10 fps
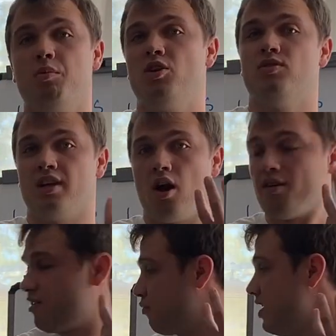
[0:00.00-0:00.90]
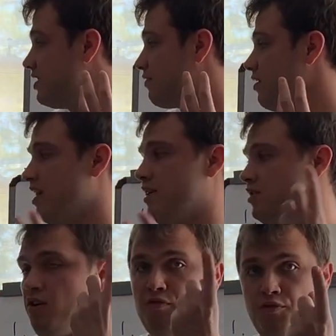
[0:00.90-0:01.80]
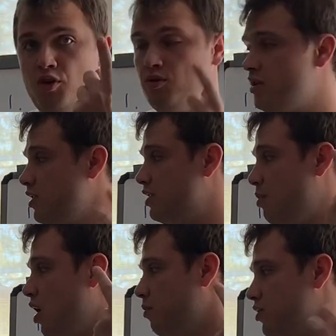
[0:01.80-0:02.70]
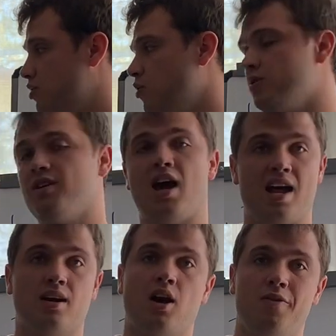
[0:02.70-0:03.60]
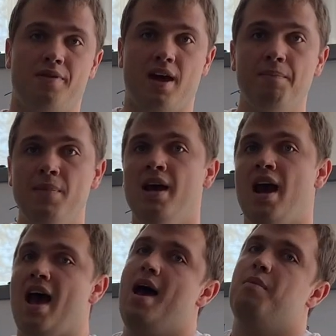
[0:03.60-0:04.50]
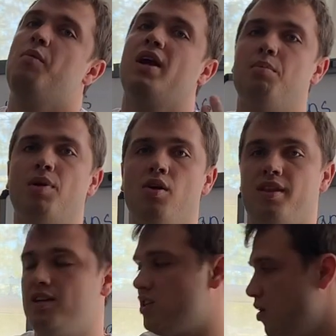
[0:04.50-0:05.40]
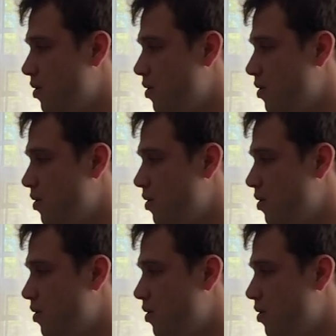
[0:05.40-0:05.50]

to be using our 3 different things. So food, department stores, and clothing. And we're going to plot these. So